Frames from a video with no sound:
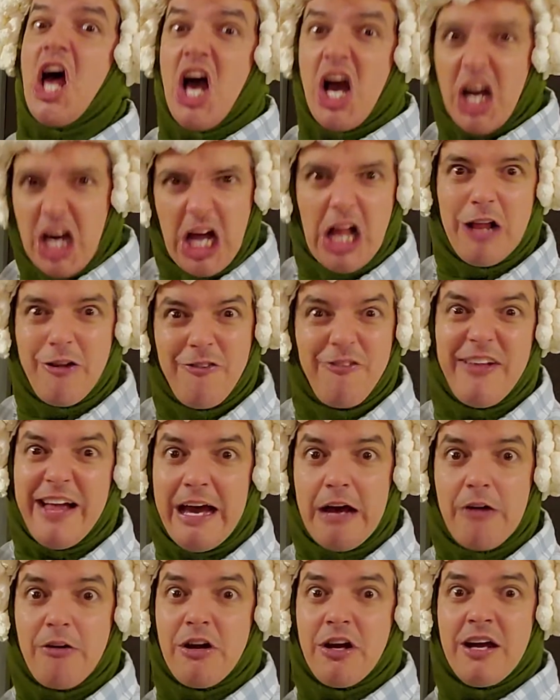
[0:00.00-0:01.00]

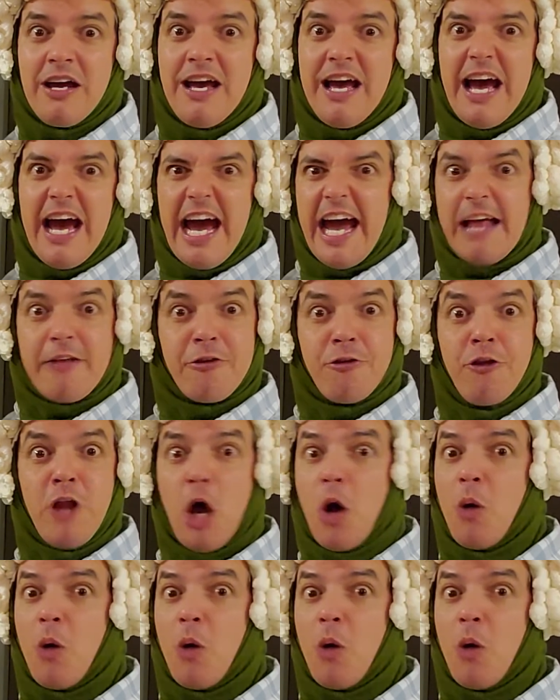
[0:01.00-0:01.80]
Cauliflower has no